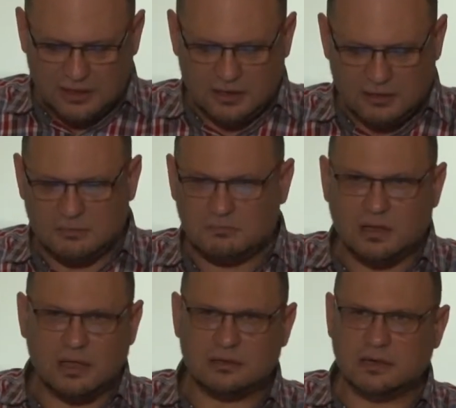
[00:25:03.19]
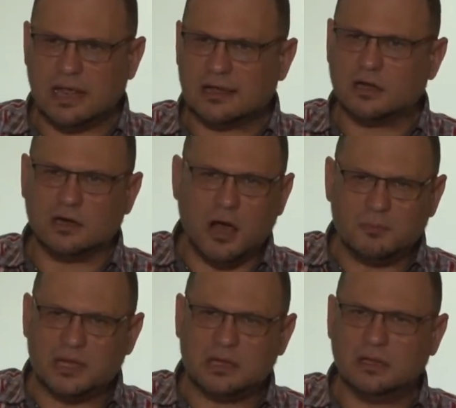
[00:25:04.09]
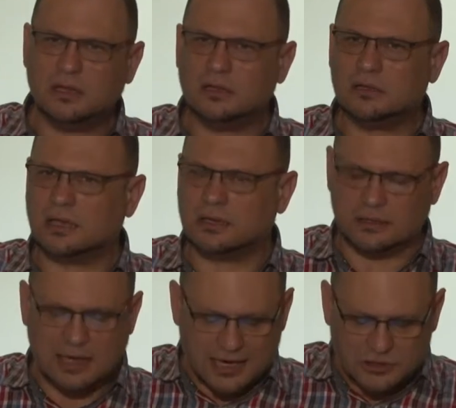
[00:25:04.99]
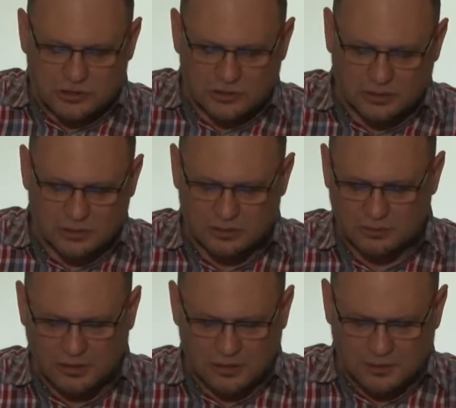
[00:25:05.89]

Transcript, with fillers: uh, an economical and national